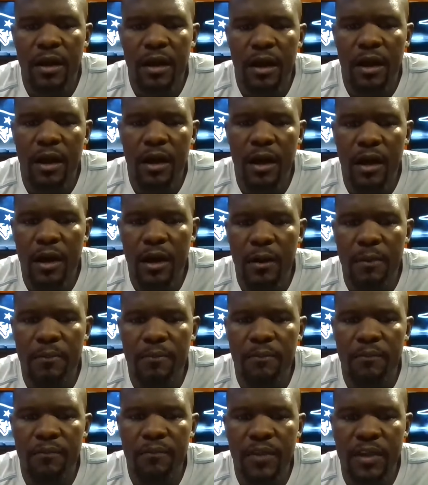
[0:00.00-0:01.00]

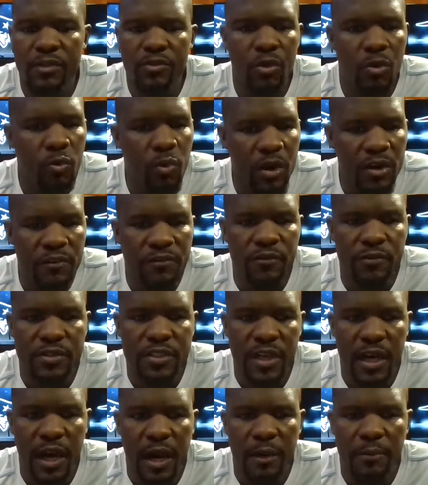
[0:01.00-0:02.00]
They do a wonderful
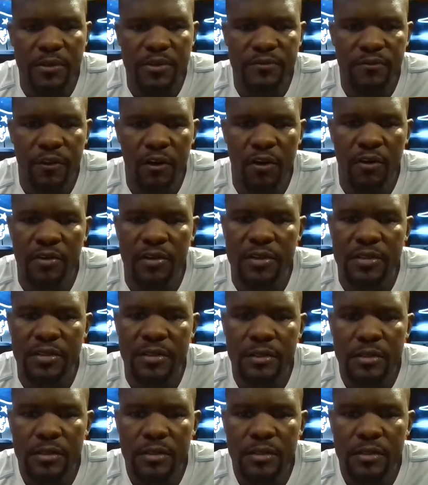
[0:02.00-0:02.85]
job as far as